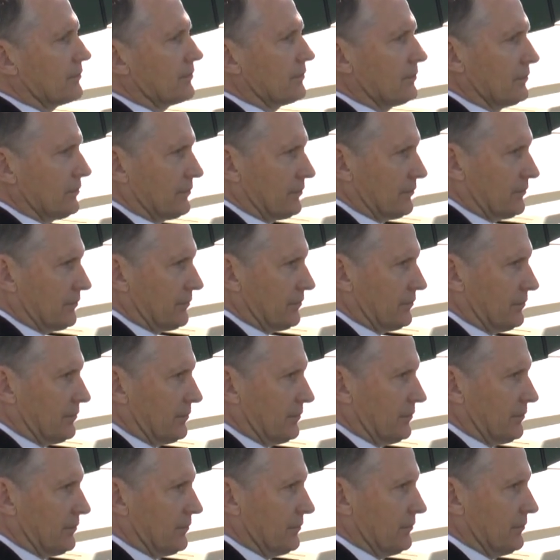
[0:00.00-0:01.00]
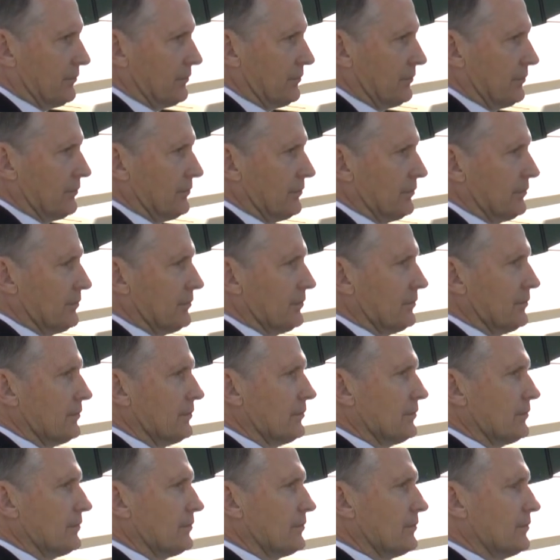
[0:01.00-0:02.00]

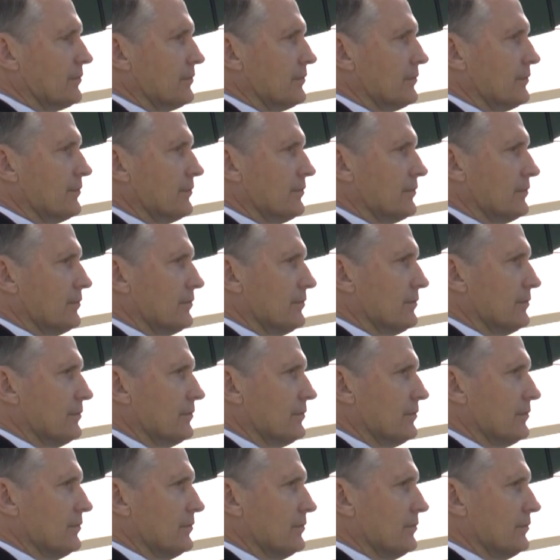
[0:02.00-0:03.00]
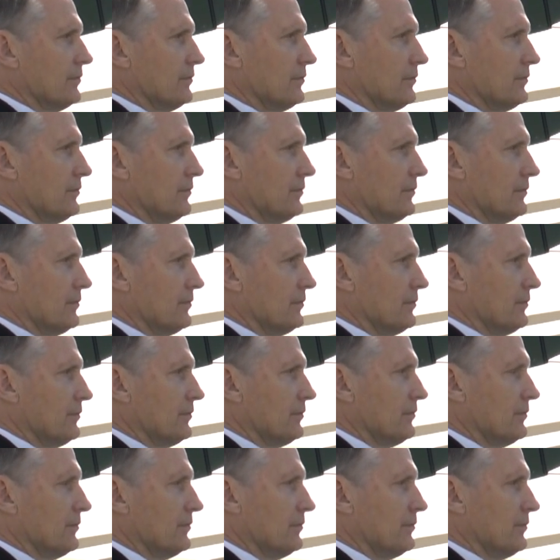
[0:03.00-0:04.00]

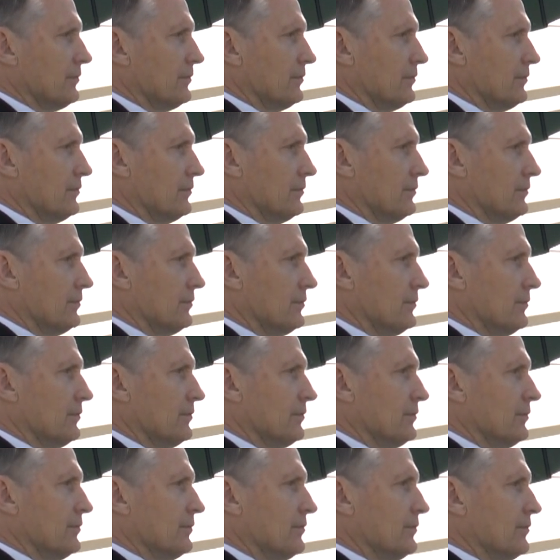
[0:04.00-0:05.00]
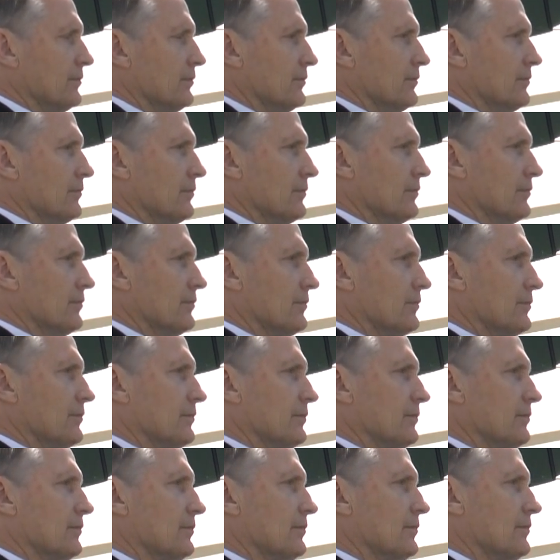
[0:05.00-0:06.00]

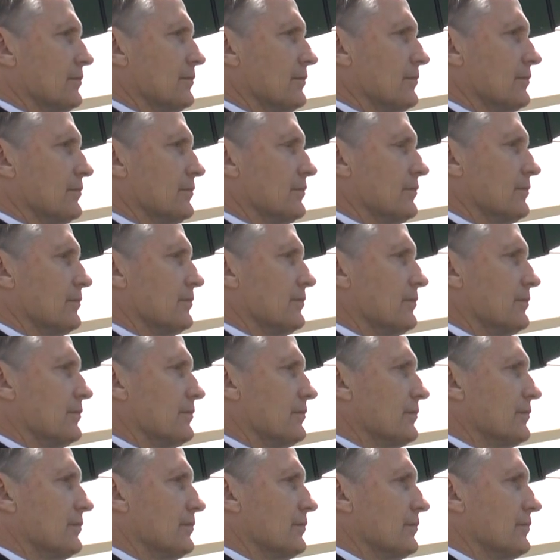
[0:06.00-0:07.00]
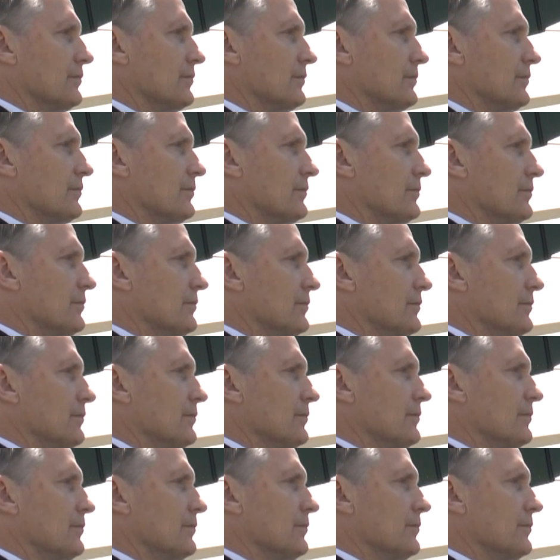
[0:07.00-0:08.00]
No words are spoken by the person on screen.